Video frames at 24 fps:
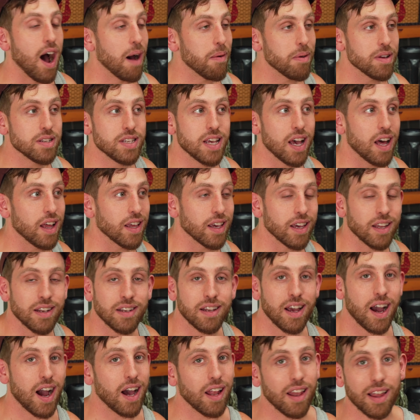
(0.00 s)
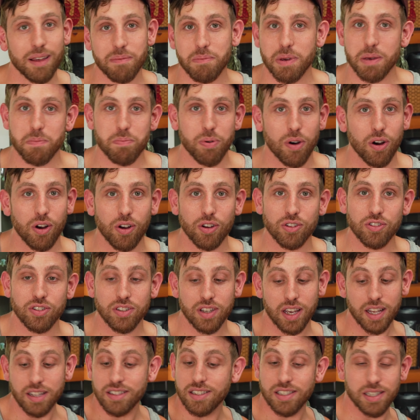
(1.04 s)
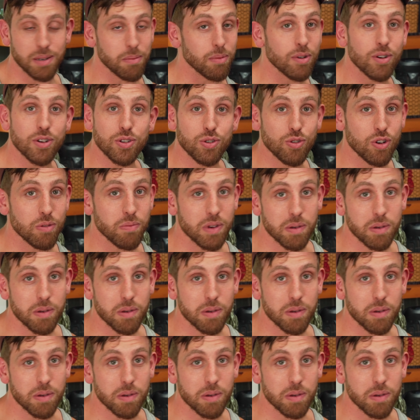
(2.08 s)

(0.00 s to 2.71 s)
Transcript: I'm Italian. I like meatballs. It's similar to a